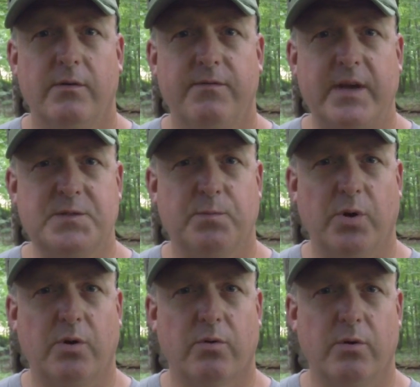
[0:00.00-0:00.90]

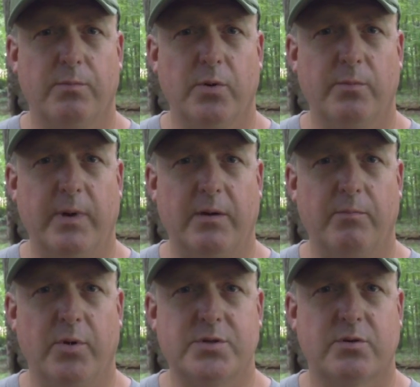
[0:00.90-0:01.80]
Facebook group, Blue
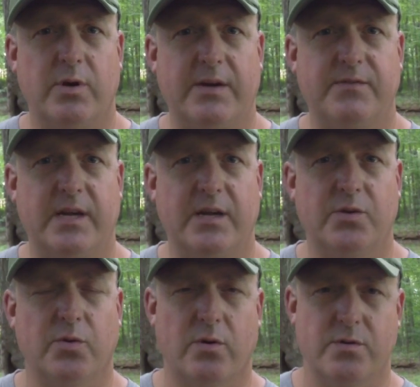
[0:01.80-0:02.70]
Mountain Bushcraft and
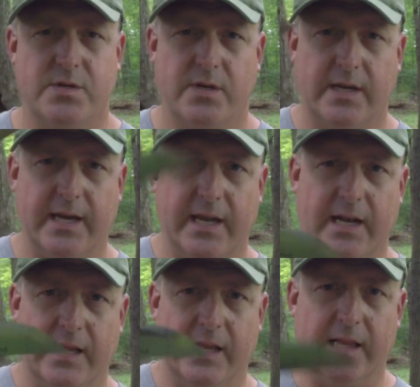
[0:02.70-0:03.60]
Outdoors.
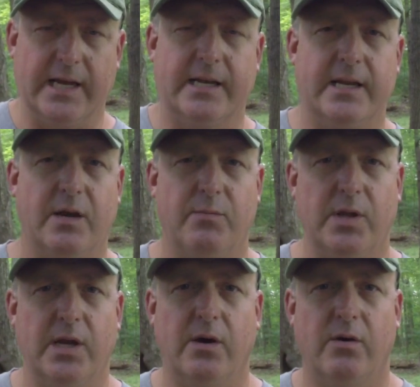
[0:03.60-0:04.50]
Again, link down
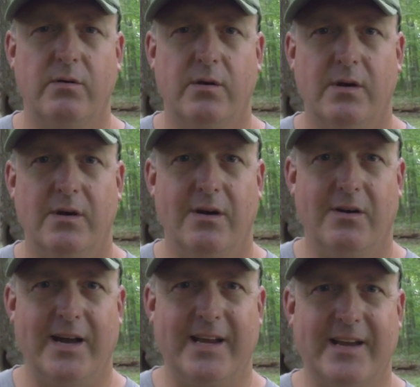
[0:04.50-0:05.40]
below.
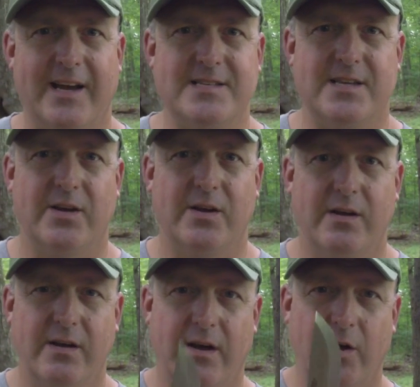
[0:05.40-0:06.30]
All right, guys,
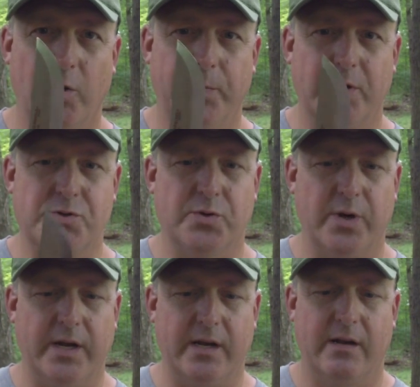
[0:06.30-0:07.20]
hope you
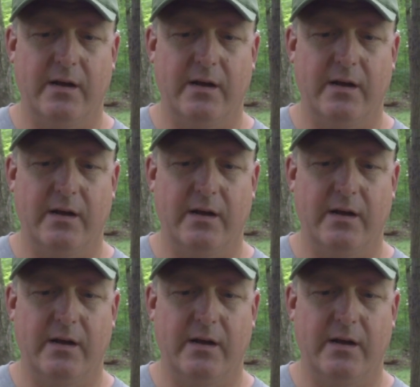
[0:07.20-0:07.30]
enjoyed it.